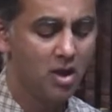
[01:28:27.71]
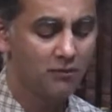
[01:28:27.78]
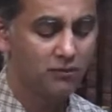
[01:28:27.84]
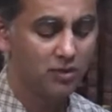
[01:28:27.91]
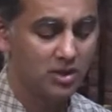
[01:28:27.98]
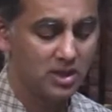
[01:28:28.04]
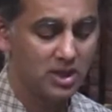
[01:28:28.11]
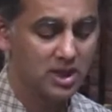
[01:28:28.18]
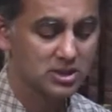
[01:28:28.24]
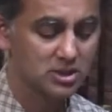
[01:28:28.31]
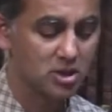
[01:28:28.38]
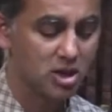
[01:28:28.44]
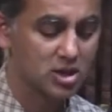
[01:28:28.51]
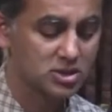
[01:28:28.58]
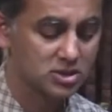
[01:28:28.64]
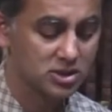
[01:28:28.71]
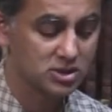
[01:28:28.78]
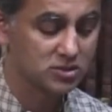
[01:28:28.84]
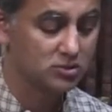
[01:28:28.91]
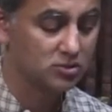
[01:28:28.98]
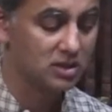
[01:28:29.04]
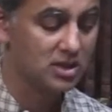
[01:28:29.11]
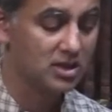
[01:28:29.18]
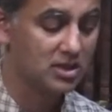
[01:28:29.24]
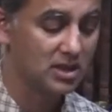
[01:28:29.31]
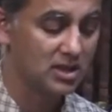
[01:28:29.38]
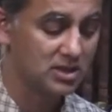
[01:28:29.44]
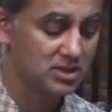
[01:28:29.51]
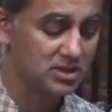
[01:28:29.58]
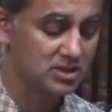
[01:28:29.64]
for he has lost his good
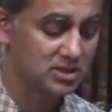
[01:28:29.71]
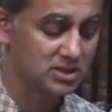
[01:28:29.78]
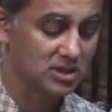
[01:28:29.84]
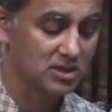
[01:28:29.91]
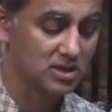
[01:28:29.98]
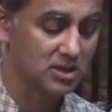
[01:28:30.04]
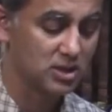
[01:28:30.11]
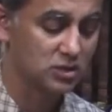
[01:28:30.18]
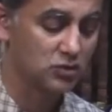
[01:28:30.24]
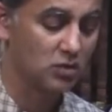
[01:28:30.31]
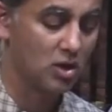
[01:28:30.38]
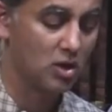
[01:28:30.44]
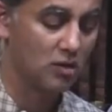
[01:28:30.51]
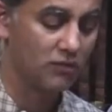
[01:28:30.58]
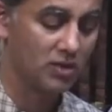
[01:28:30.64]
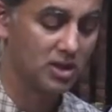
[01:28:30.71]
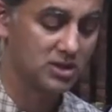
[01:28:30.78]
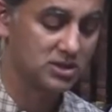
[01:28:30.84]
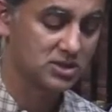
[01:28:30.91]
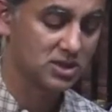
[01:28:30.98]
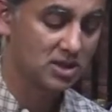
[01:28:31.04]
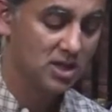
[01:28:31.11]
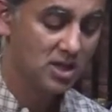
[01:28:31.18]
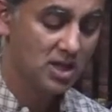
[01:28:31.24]
intelligence under the sway of lust.